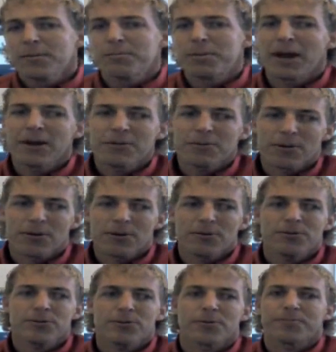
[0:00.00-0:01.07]

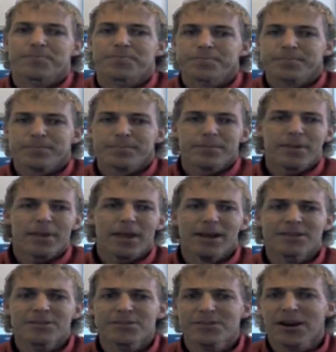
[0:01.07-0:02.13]
payrolls,
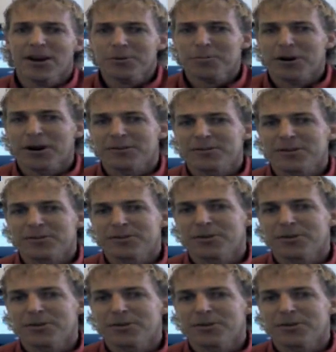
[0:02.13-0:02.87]
and stock prices.